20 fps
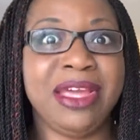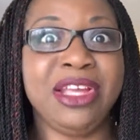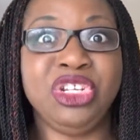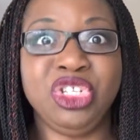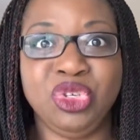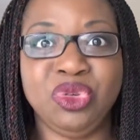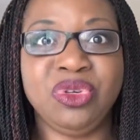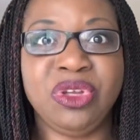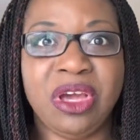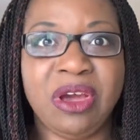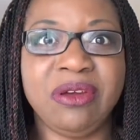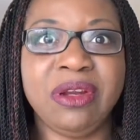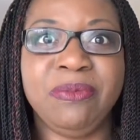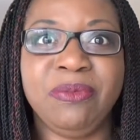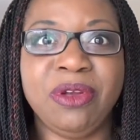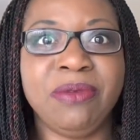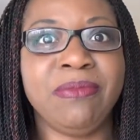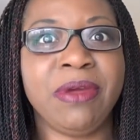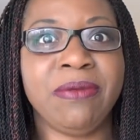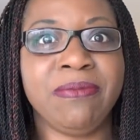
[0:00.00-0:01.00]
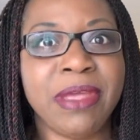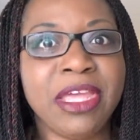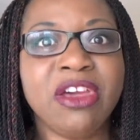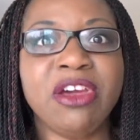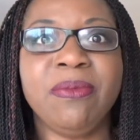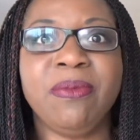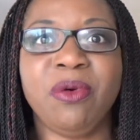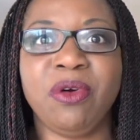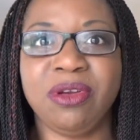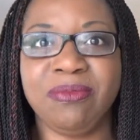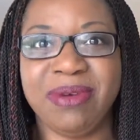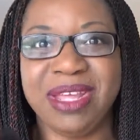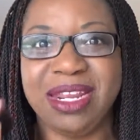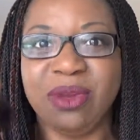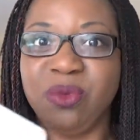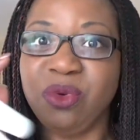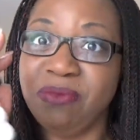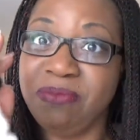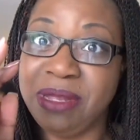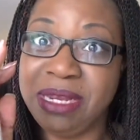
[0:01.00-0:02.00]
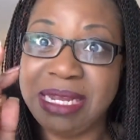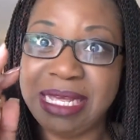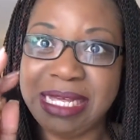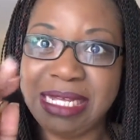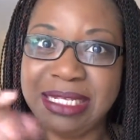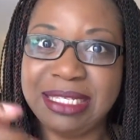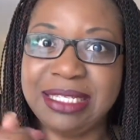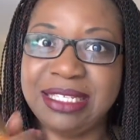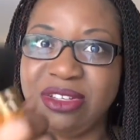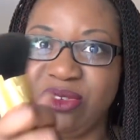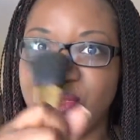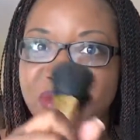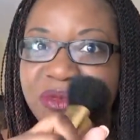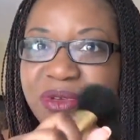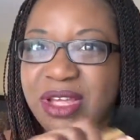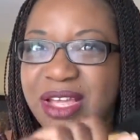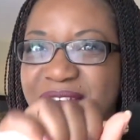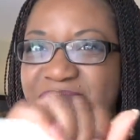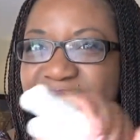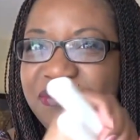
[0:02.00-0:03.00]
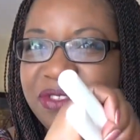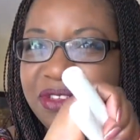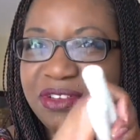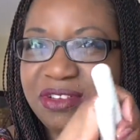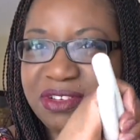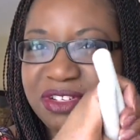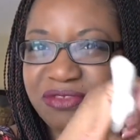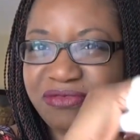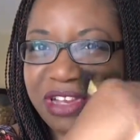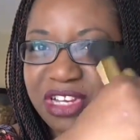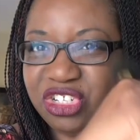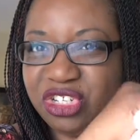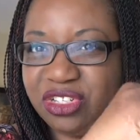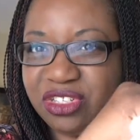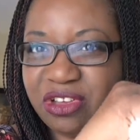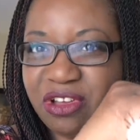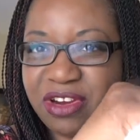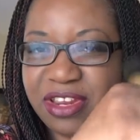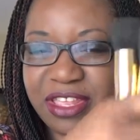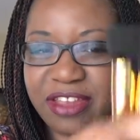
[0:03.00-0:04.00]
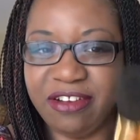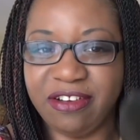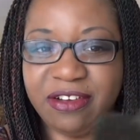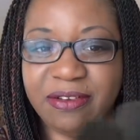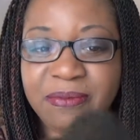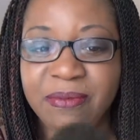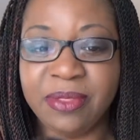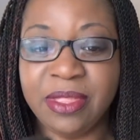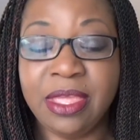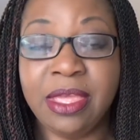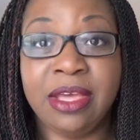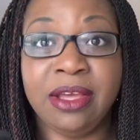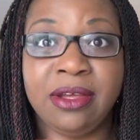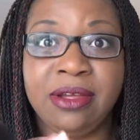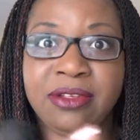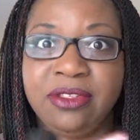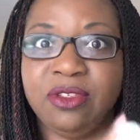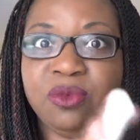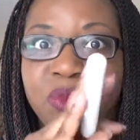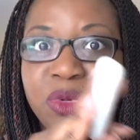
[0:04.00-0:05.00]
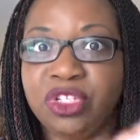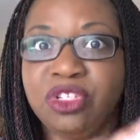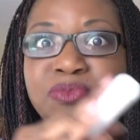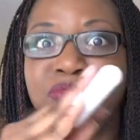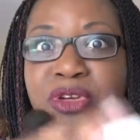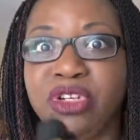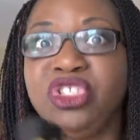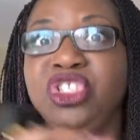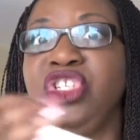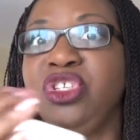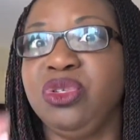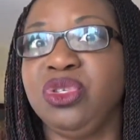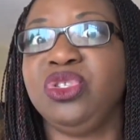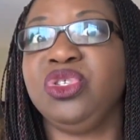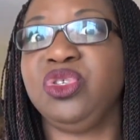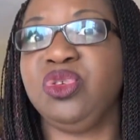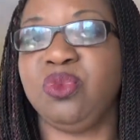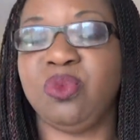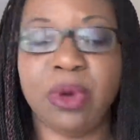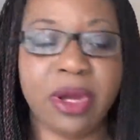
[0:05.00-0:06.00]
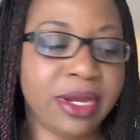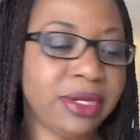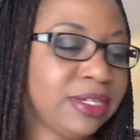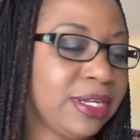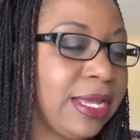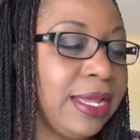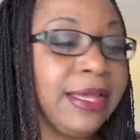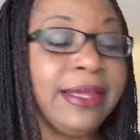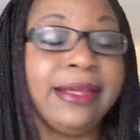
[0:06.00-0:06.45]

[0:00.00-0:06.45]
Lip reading: I do know how to put my makeup on, but it would be nice to have the directions on here as to which brush you use to do what.